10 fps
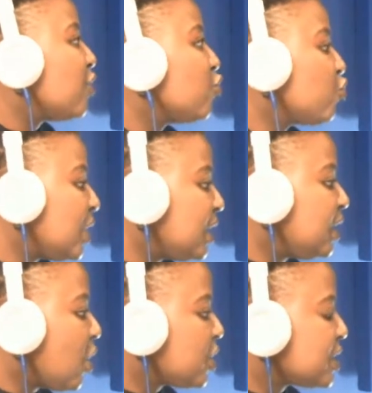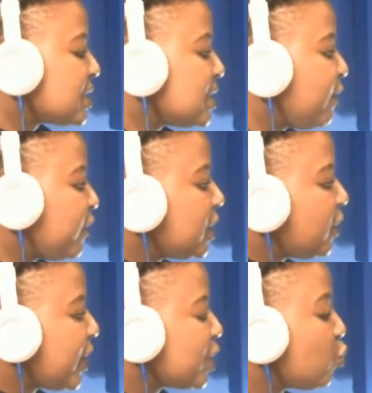really honestly feel
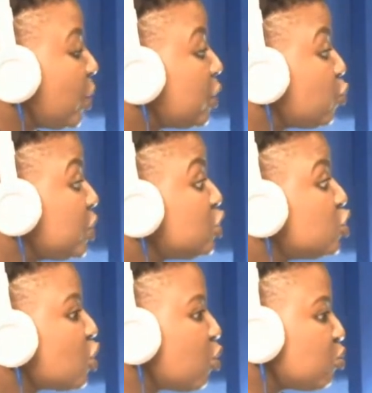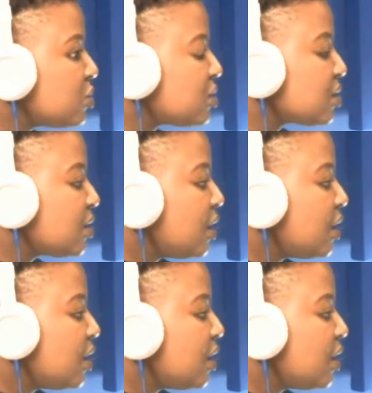that when we don't